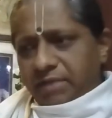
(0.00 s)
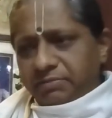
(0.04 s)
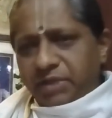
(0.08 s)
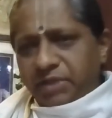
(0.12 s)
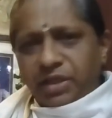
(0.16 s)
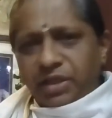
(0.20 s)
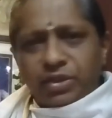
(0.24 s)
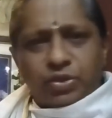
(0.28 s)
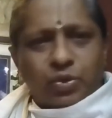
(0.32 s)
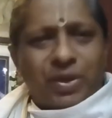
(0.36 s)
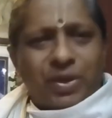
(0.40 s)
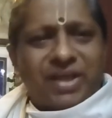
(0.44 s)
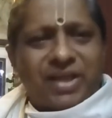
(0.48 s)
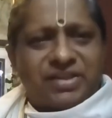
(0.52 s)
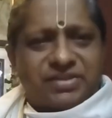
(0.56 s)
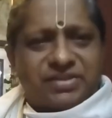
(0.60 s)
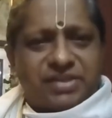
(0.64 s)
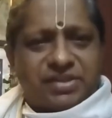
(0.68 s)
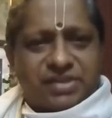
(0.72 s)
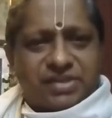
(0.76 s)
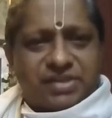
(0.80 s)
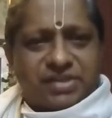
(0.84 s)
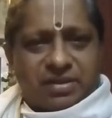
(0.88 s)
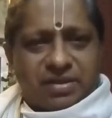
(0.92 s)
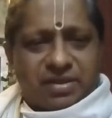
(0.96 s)
In today's
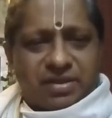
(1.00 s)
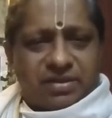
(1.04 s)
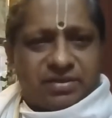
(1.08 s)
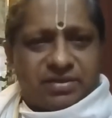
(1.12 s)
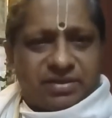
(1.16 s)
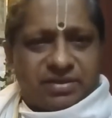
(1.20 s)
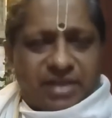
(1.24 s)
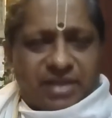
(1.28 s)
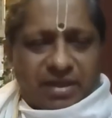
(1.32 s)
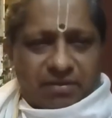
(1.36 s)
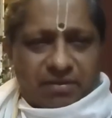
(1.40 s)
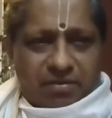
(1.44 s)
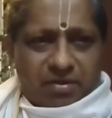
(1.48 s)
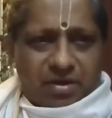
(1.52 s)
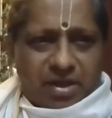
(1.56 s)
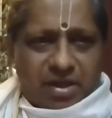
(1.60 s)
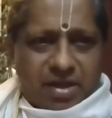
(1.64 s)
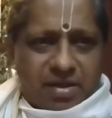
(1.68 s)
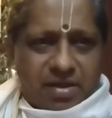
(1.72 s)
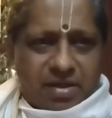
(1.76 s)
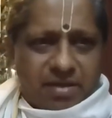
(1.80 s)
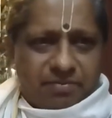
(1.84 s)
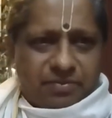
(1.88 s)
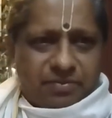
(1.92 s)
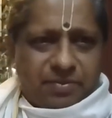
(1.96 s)
session, there will
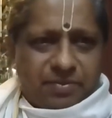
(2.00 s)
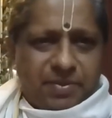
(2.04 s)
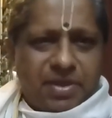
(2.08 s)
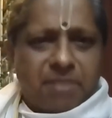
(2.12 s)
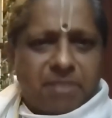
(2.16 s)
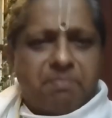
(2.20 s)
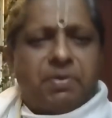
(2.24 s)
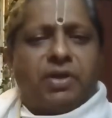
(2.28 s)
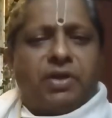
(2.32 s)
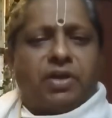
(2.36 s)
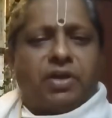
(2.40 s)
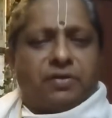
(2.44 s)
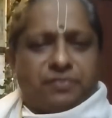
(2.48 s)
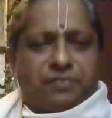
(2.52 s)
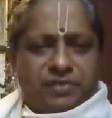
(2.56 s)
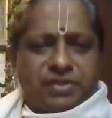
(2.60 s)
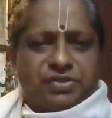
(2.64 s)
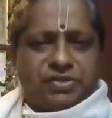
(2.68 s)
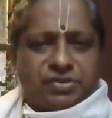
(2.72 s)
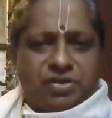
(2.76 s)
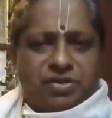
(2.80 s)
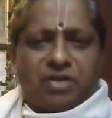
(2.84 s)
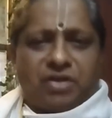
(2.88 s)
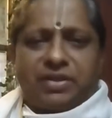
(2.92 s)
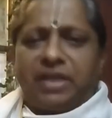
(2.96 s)
be a bit of
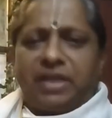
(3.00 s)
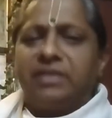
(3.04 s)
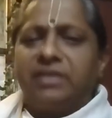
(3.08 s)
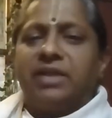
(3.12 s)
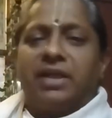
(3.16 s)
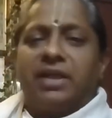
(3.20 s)
this talking